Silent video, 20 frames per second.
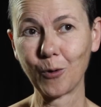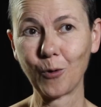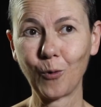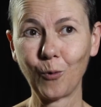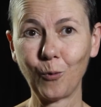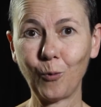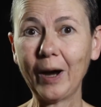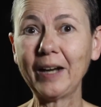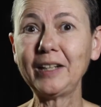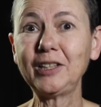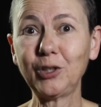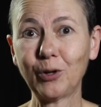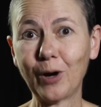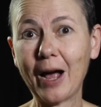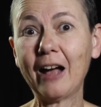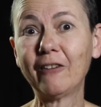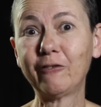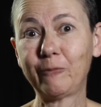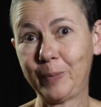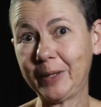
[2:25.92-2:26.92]
when you
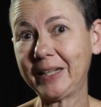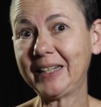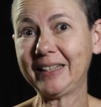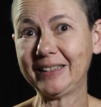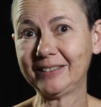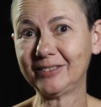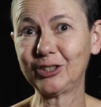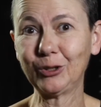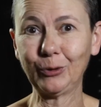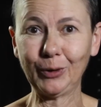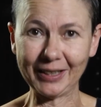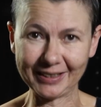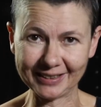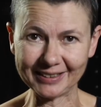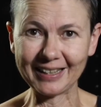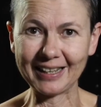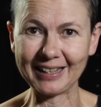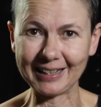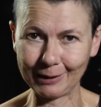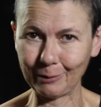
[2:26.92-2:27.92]
have been doing
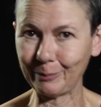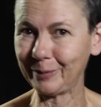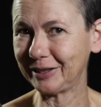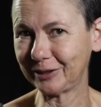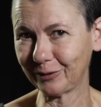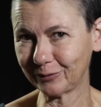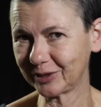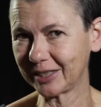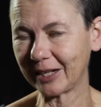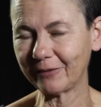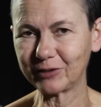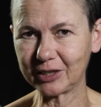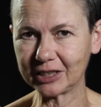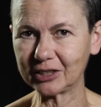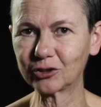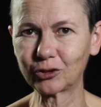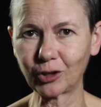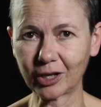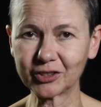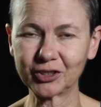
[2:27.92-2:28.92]
a little bit of
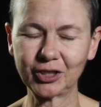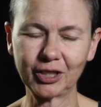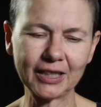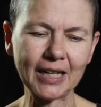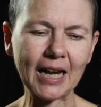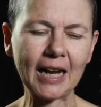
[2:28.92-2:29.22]
self-destruction